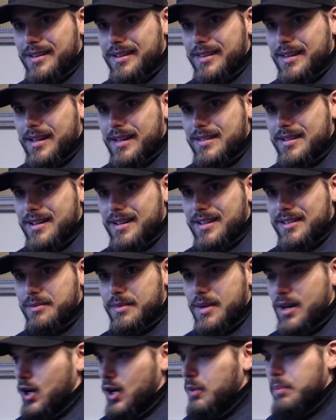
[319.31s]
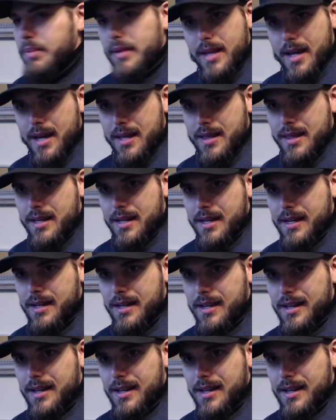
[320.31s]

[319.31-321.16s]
That's awesome. Open that thing.